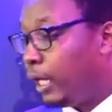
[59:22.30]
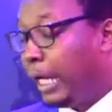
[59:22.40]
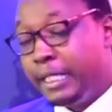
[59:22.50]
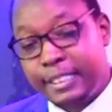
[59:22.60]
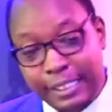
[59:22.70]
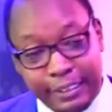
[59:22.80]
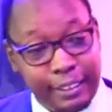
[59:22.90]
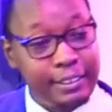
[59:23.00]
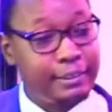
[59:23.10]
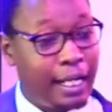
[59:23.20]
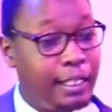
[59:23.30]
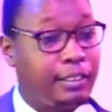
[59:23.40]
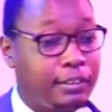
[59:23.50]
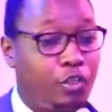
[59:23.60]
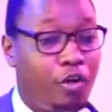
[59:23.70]
And it is as a
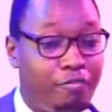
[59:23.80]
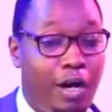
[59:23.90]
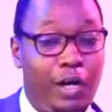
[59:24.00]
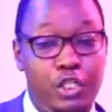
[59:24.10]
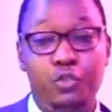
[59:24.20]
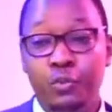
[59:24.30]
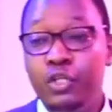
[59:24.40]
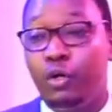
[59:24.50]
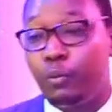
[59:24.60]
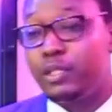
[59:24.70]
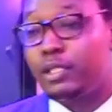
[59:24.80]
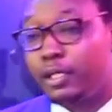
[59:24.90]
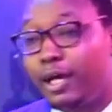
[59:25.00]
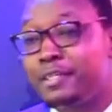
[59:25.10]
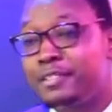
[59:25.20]
result of our union with
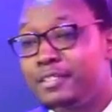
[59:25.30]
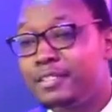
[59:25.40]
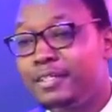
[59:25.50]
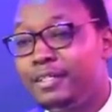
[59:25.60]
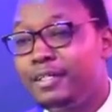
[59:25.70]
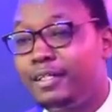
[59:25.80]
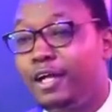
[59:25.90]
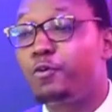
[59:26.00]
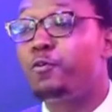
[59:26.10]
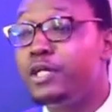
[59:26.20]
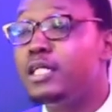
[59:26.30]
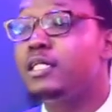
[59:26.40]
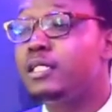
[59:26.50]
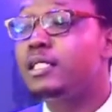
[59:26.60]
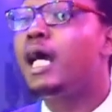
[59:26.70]
Christ that we
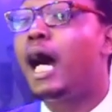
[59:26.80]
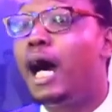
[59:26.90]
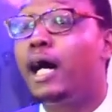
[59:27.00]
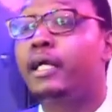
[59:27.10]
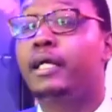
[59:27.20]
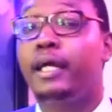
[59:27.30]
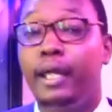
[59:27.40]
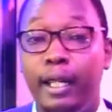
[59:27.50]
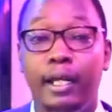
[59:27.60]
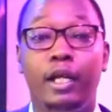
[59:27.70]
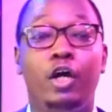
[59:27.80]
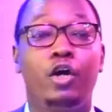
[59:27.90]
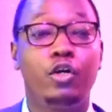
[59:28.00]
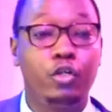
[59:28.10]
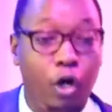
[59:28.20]
are in
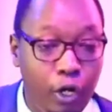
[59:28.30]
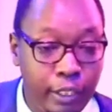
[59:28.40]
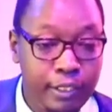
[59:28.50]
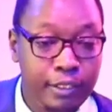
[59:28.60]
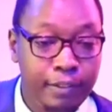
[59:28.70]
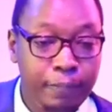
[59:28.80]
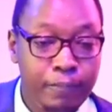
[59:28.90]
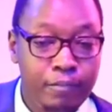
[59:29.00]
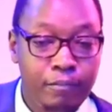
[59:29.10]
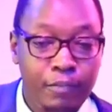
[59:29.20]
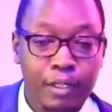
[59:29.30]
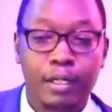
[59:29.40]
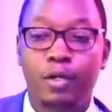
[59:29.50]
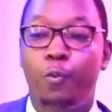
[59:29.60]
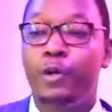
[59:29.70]
God.
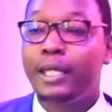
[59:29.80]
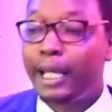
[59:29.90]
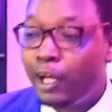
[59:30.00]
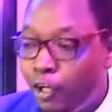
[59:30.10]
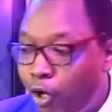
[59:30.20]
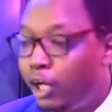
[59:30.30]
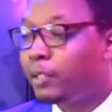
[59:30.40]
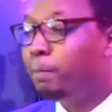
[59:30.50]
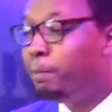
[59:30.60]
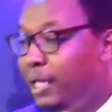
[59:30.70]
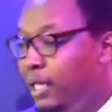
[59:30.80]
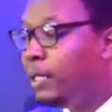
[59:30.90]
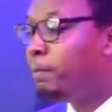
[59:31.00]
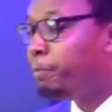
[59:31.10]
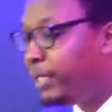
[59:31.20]
We cannot
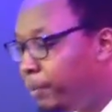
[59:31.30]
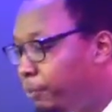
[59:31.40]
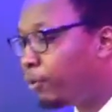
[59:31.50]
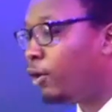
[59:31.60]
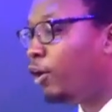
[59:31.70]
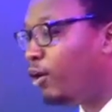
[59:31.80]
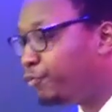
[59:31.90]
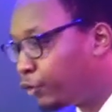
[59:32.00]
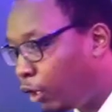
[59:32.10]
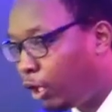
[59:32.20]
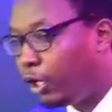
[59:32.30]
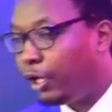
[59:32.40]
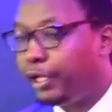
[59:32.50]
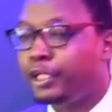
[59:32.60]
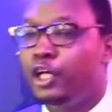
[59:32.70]
be people of
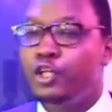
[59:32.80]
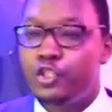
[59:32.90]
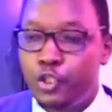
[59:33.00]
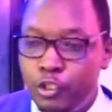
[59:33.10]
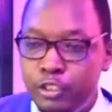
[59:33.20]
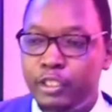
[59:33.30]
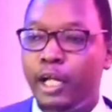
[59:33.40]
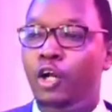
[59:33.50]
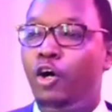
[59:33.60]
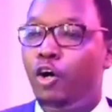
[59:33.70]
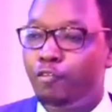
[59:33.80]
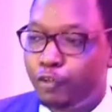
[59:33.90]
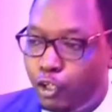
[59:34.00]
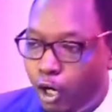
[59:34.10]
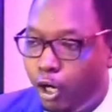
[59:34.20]
God, children
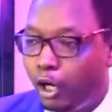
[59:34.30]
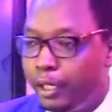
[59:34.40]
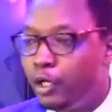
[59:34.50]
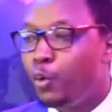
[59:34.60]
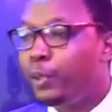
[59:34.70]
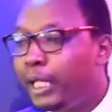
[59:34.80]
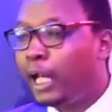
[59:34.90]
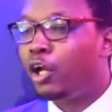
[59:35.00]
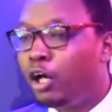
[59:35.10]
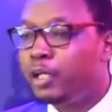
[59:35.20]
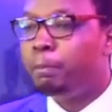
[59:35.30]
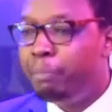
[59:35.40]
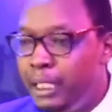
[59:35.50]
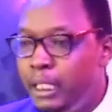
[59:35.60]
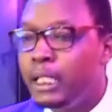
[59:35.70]
of God. We cannot
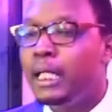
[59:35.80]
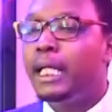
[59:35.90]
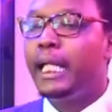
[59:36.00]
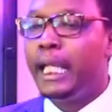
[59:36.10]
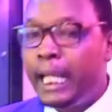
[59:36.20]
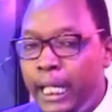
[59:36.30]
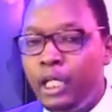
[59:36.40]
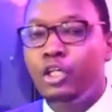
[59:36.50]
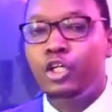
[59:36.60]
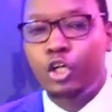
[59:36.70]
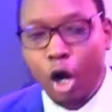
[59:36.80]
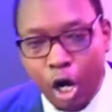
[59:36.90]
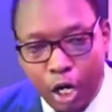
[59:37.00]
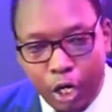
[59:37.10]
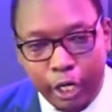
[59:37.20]
be in
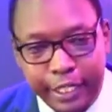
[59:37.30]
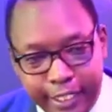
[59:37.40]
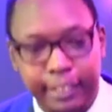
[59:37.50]
God